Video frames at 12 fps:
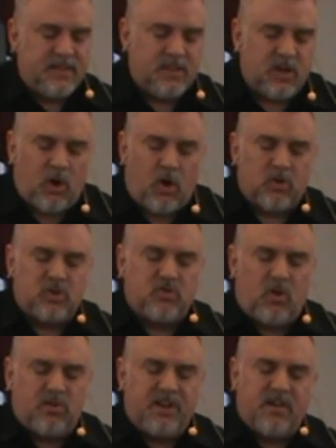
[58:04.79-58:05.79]
The call to
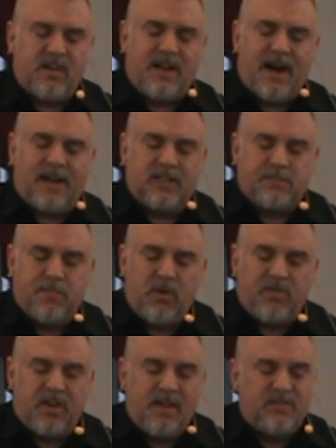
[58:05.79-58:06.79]
draw near to God is
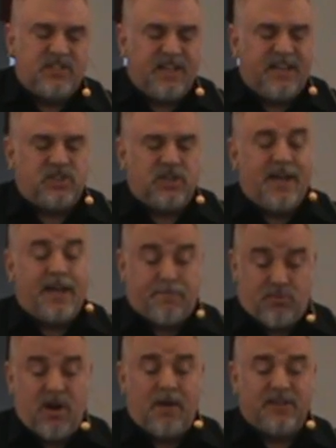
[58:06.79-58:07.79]
both an invitation and
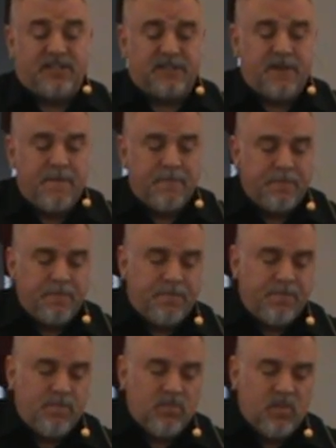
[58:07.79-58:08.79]
a promise.
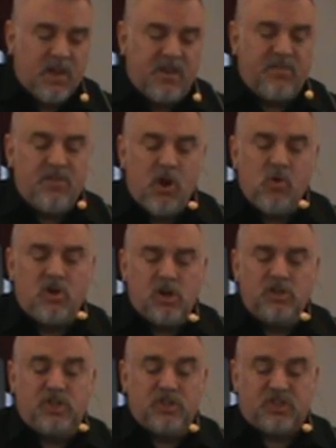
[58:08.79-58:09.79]
It is no
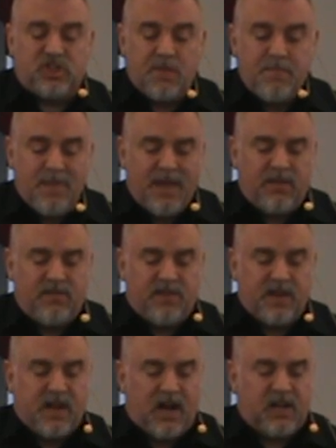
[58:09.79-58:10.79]
good to submit
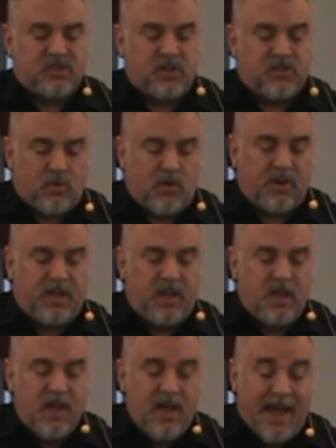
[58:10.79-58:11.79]
to God's
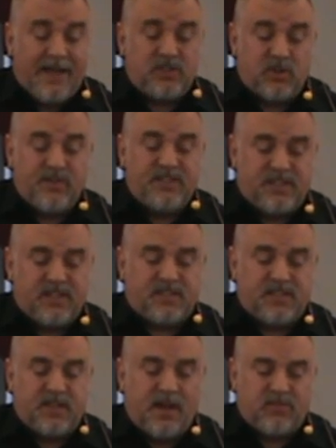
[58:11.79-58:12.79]
authority and to
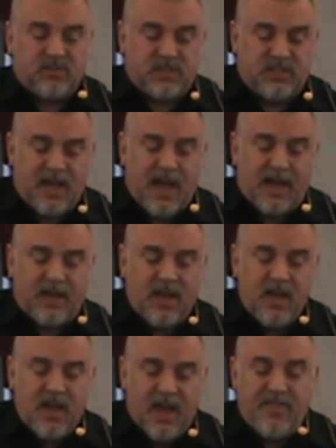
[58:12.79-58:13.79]
resist the devil's
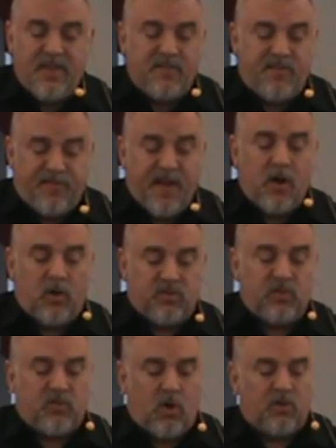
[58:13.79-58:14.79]
attack and then fail
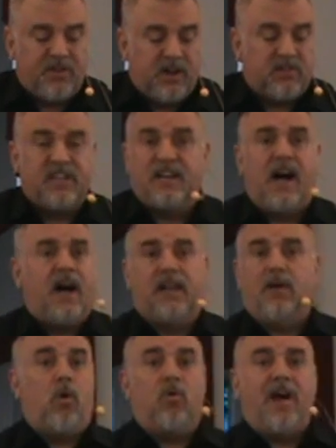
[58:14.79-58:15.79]
to draw near to
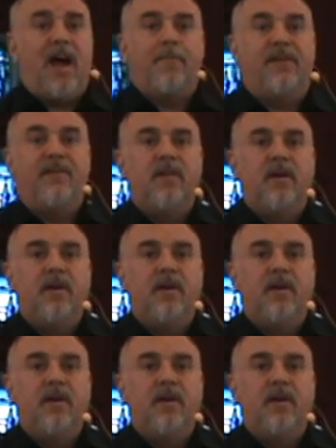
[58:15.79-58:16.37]
God. It won't happen.